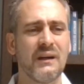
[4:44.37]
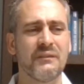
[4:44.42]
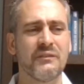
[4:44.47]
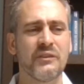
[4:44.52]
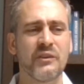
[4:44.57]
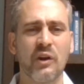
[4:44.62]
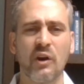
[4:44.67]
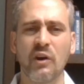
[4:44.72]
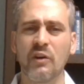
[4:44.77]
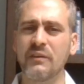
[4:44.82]

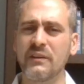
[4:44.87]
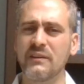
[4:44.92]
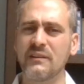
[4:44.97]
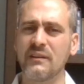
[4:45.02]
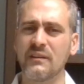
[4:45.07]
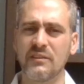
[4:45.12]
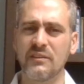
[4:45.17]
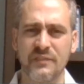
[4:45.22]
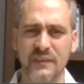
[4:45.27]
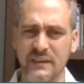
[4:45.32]

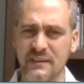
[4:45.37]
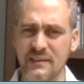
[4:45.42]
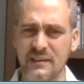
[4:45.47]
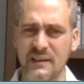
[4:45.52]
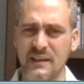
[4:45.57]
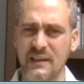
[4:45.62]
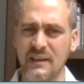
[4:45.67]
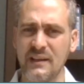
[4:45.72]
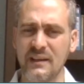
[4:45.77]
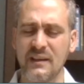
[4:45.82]
nervousness,
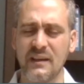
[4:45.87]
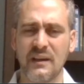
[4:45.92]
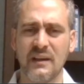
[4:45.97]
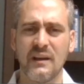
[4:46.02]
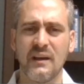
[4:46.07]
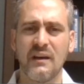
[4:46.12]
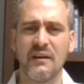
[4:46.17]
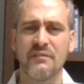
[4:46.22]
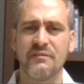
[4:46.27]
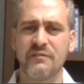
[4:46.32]
fatigue,
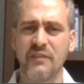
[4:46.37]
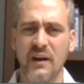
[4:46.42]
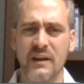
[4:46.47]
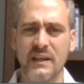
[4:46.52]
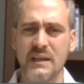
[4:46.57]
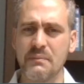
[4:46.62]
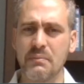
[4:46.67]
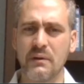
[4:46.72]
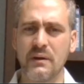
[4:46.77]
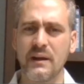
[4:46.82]

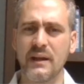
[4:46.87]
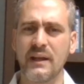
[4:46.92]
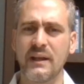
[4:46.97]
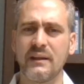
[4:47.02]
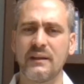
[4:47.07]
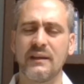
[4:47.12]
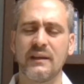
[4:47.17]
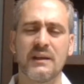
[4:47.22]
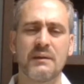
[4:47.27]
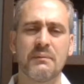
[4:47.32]
foggy
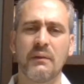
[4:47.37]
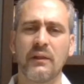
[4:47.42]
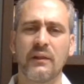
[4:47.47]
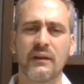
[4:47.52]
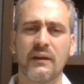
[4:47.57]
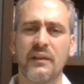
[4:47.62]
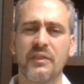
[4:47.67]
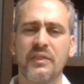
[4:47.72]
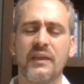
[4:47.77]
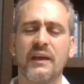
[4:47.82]
brain,
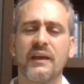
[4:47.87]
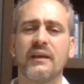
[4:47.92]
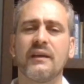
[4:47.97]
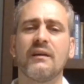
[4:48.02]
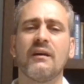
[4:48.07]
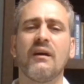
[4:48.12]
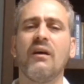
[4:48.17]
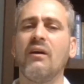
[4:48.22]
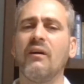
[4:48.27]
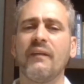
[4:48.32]
inability to think,
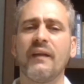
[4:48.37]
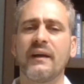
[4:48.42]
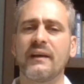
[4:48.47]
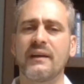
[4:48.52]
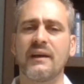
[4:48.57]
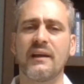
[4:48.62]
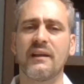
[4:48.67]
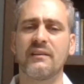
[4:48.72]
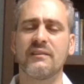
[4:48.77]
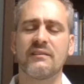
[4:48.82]
all that
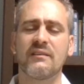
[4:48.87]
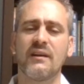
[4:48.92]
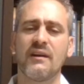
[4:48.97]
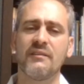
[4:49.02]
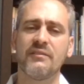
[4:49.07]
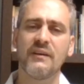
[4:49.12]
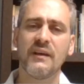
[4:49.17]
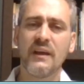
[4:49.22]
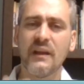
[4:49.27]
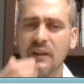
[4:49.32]
kind of
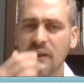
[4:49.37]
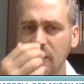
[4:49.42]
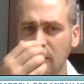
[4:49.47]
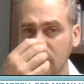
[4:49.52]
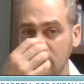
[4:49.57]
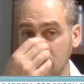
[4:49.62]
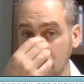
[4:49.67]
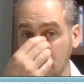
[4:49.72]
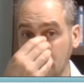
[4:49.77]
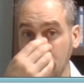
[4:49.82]
stuff.
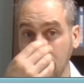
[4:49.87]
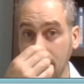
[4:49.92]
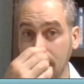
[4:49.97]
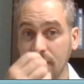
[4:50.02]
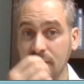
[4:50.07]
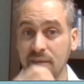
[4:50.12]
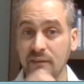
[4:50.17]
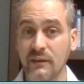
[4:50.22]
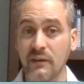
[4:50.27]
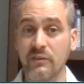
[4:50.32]
There's
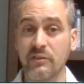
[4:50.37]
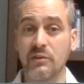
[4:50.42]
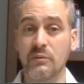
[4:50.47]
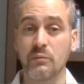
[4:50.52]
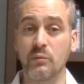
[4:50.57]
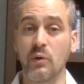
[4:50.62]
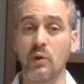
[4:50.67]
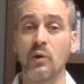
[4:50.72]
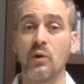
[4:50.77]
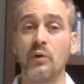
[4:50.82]

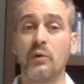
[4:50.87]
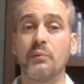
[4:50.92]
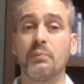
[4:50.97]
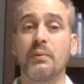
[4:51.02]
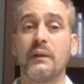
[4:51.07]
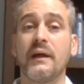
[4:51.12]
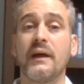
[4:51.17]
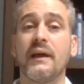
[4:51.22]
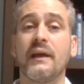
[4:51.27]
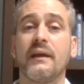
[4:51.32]
some role
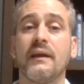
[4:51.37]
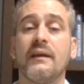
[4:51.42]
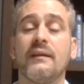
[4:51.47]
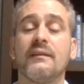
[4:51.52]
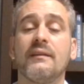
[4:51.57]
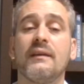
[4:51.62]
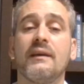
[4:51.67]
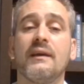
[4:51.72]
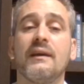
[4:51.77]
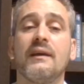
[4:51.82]
playing
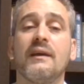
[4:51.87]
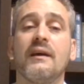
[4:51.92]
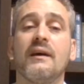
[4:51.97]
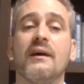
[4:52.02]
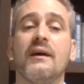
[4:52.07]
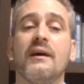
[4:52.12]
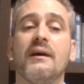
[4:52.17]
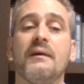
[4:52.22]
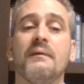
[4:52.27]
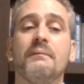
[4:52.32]
in the
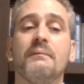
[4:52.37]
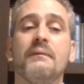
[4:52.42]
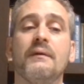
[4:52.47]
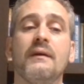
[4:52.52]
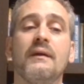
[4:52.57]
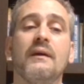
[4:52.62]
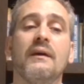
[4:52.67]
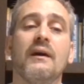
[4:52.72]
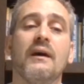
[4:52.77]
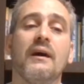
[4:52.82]

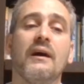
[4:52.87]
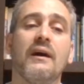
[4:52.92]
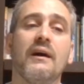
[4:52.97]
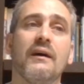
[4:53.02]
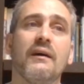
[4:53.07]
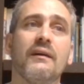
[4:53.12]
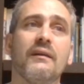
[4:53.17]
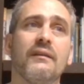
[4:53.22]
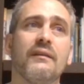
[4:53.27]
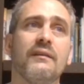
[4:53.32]

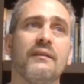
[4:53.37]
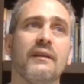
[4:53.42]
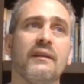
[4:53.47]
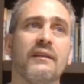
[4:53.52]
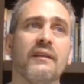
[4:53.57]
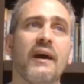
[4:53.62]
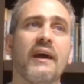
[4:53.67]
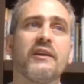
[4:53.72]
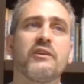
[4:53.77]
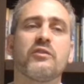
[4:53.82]

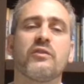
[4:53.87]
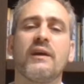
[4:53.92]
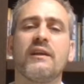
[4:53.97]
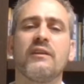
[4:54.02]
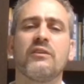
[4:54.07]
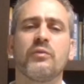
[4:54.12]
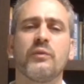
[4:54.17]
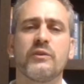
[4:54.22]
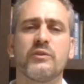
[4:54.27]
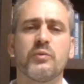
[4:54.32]

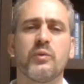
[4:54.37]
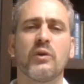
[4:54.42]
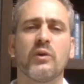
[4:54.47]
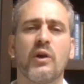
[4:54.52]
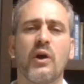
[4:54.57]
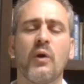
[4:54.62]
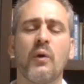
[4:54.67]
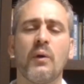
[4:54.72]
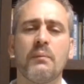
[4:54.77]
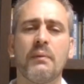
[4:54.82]
nitrates, which we'll
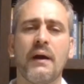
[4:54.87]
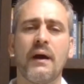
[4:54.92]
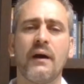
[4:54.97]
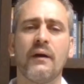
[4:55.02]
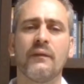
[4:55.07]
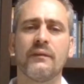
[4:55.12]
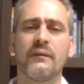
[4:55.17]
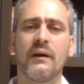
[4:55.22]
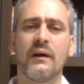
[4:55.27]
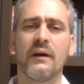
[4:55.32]
go
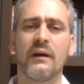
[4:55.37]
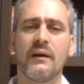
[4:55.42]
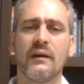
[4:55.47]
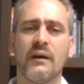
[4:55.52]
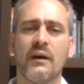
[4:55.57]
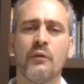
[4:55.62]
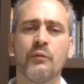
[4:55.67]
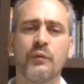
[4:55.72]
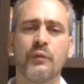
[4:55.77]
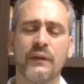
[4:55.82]
about
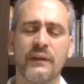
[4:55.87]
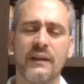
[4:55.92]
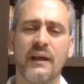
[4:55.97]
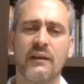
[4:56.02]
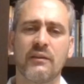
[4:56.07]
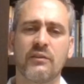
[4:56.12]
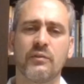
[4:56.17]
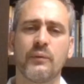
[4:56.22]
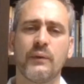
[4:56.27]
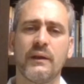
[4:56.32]
hopefully
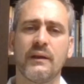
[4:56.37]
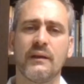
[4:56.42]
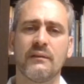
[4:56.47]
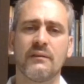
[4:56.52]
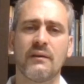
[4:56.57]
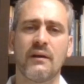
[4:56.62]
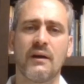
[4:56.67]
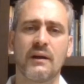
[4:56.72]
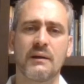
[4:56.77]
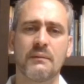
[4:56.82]
next week and
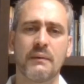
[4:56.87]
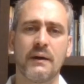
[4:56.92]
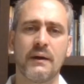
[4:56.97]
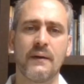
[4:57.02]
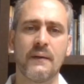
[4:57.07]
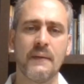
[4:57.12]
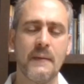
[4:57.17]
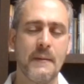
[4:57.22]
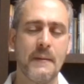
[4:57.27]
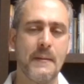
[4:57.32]
talk about.